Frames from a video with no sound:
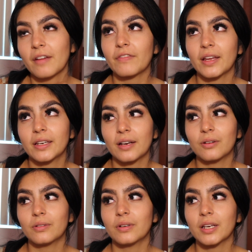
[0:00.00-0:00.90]
I find
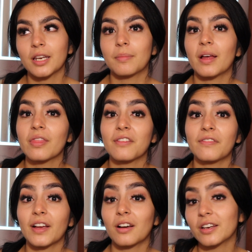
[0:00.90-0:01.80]
out in a month
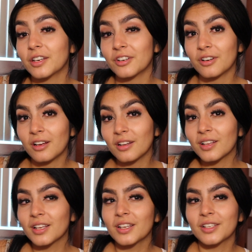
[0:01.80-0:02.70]
if I got in or not,
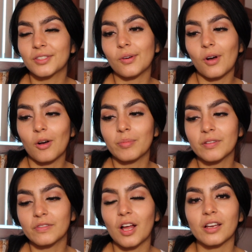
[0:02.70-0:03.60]
so I'll
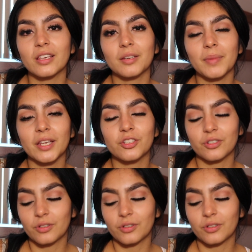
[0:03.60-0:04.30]
be vlogging my